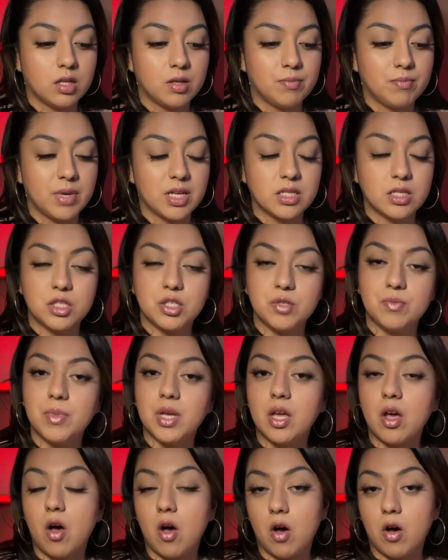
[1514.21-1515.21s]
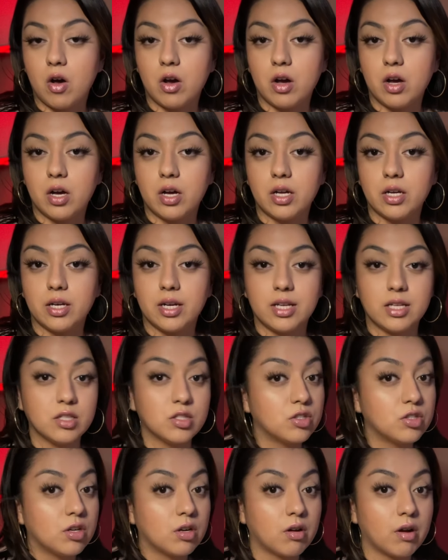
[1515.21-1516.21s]
message me on
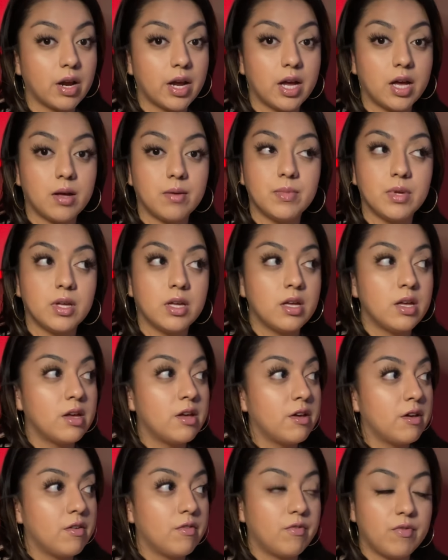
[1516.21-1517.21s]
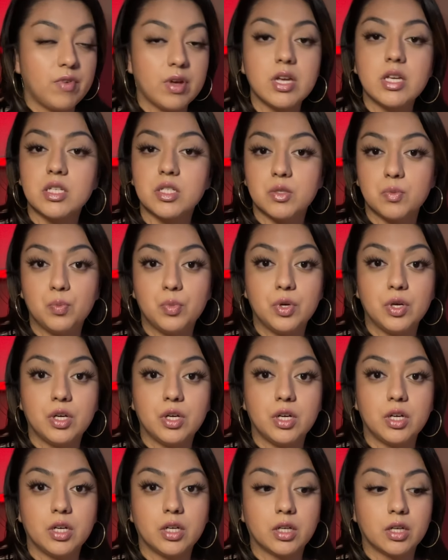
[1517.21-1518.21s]
Instagram,
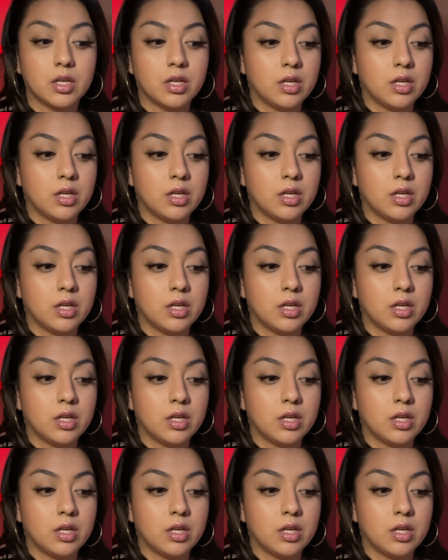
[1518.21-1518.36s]
Facebook,